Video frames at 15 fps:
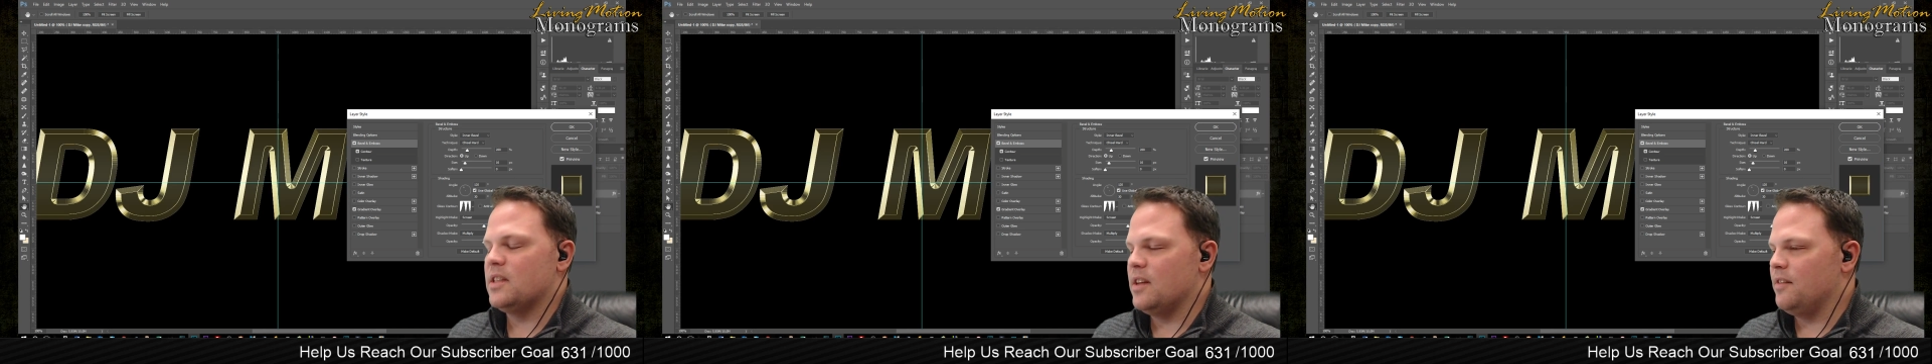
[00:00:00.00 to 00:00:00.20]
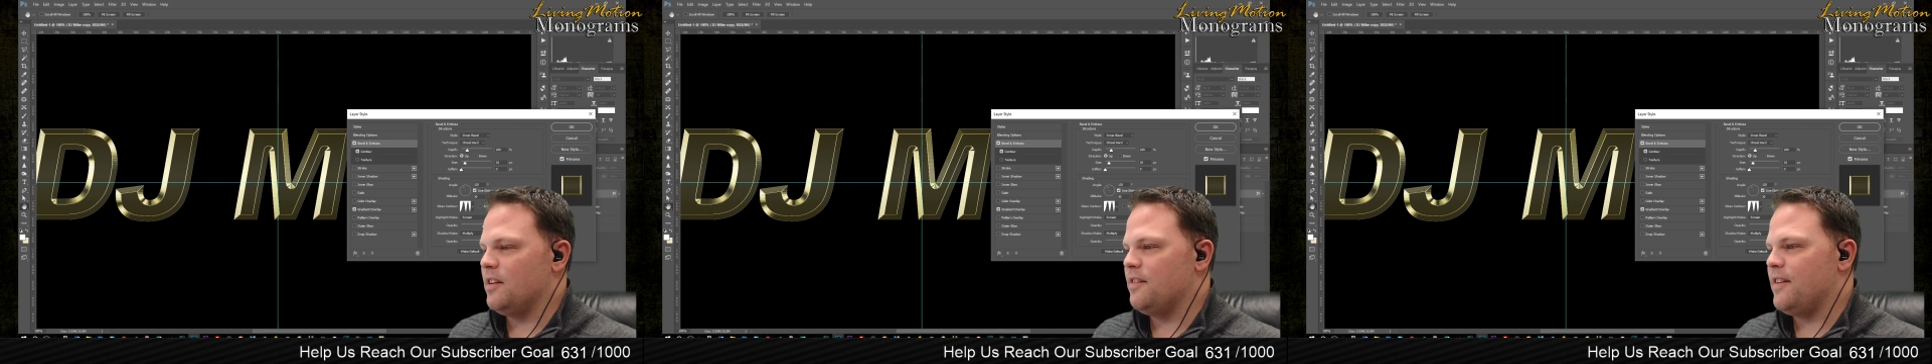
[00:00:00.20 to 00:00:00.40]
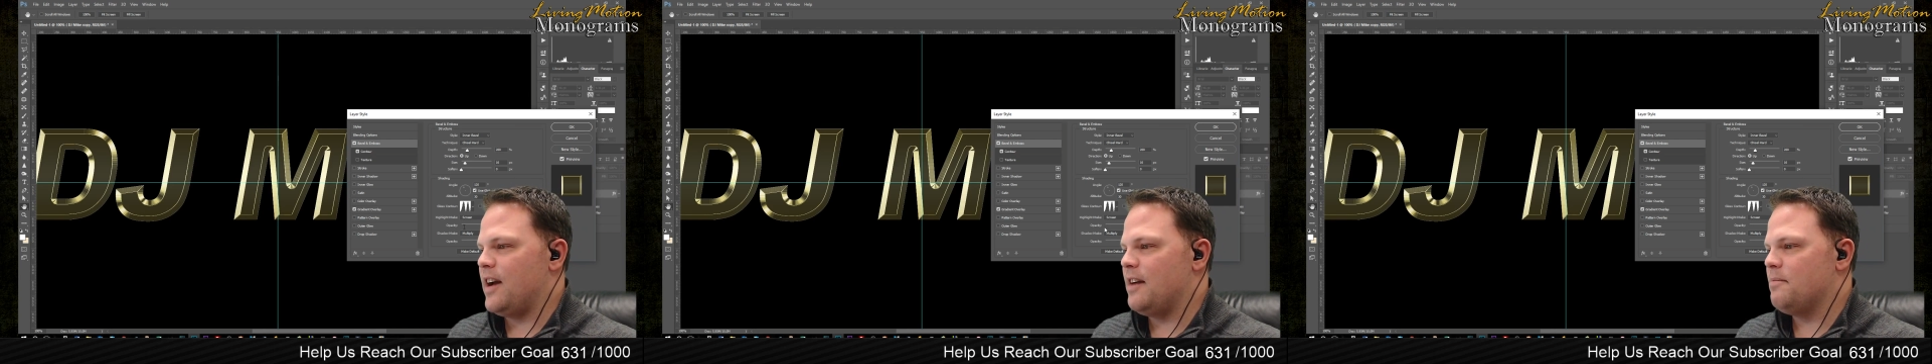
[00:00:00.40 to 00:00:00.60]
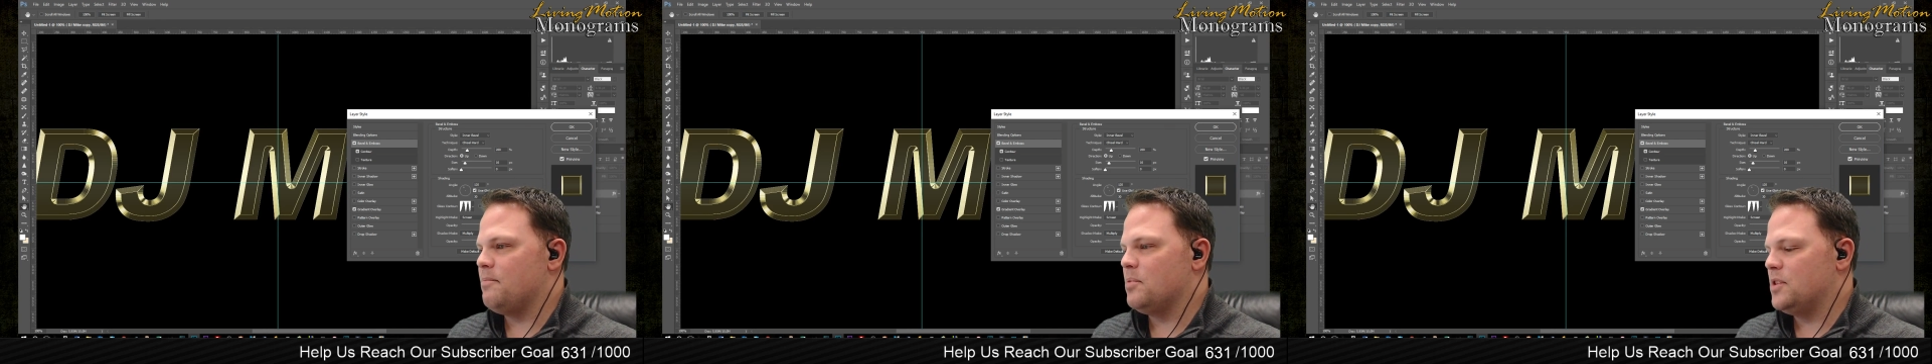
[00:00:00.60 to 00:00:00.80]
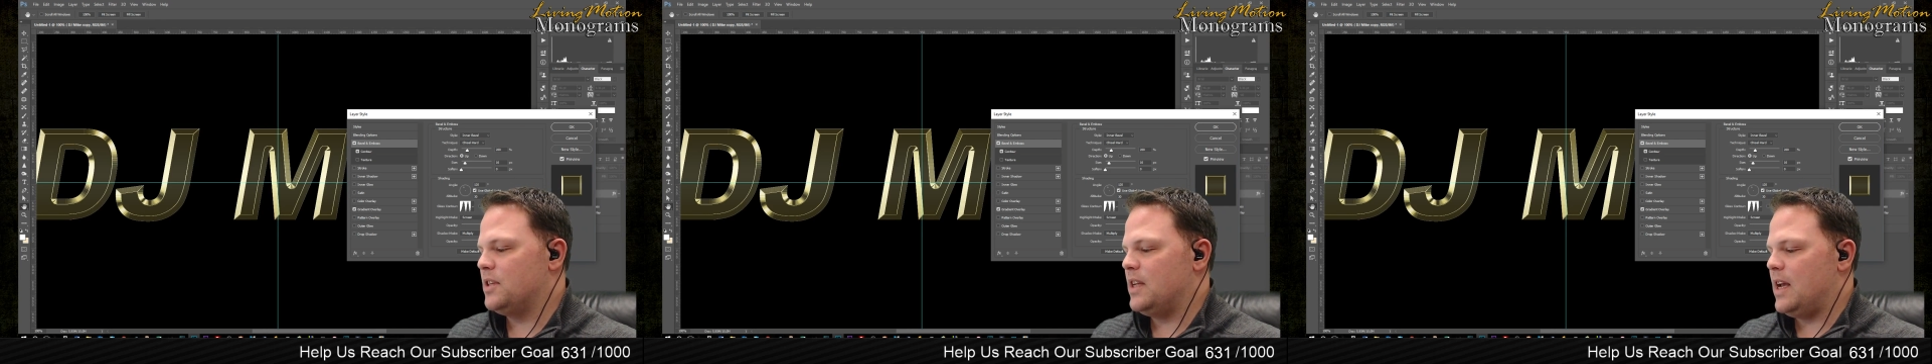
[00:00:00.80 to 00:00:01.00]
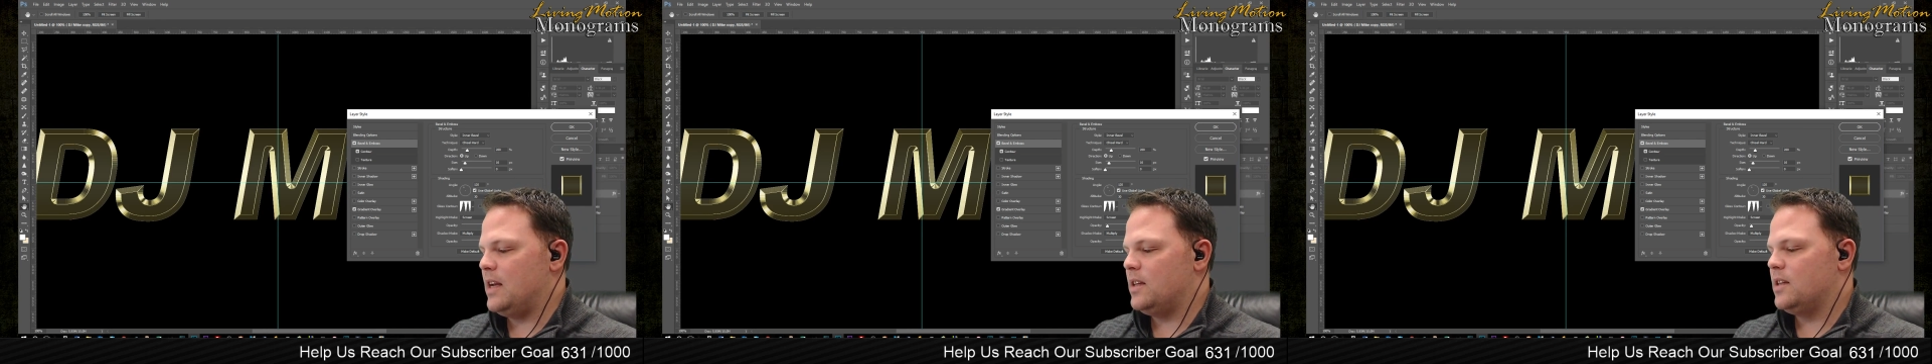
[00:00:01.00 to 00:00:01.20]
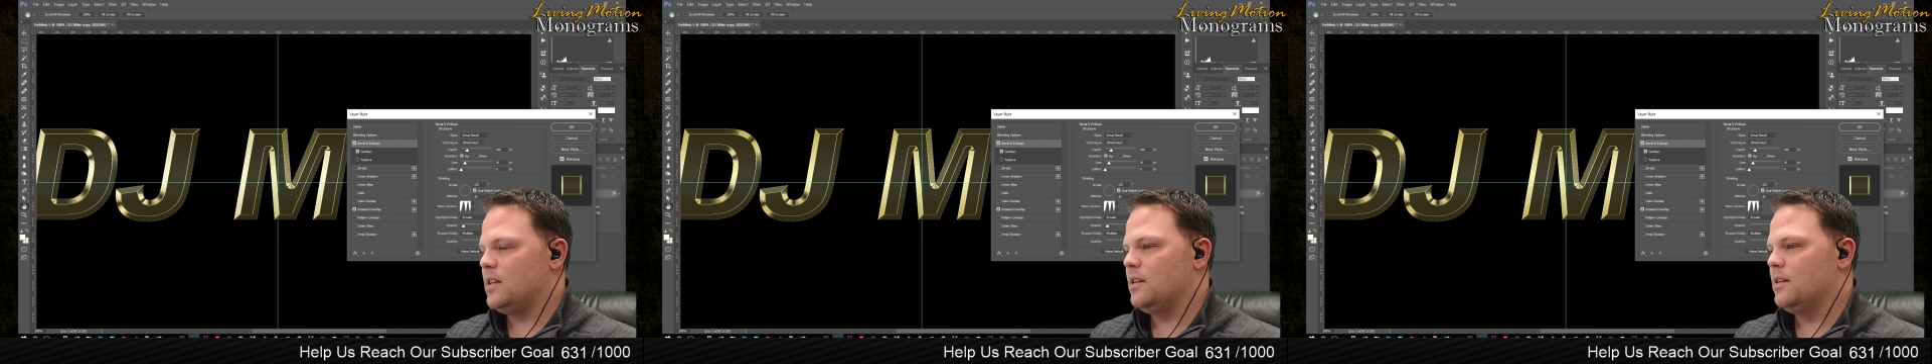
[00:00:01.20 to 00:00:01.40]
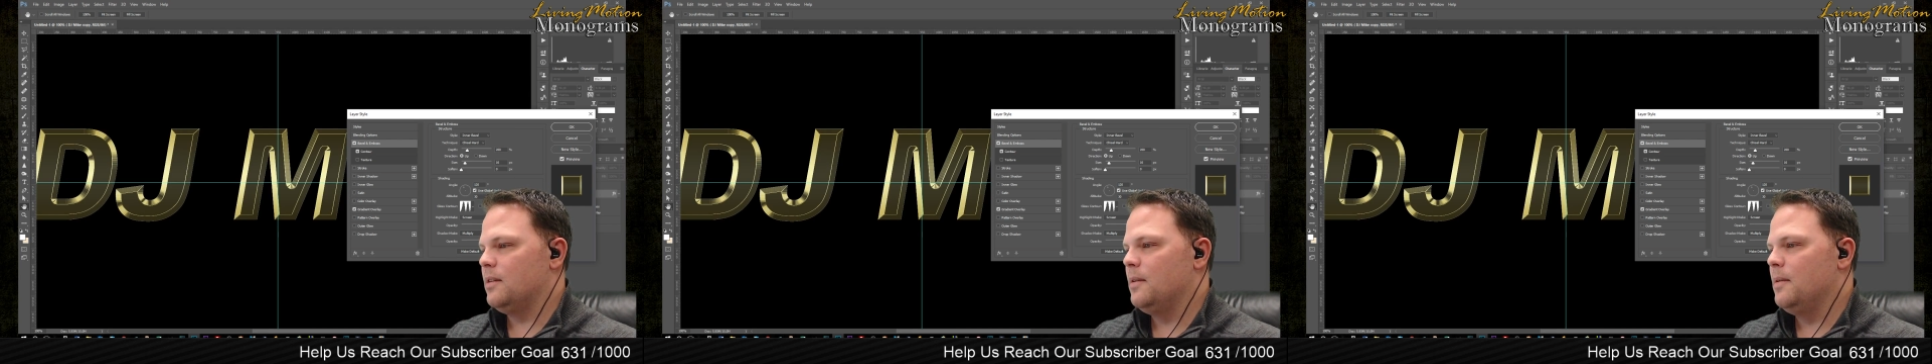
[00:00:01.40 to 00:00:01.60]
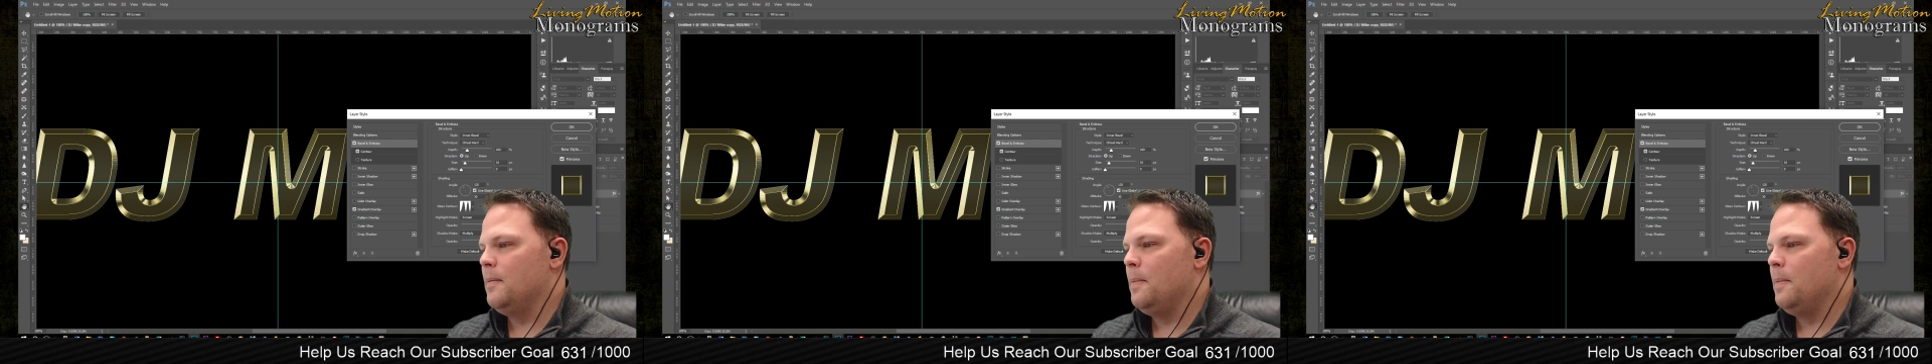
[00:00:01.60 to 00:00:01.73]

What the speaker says: at 75%.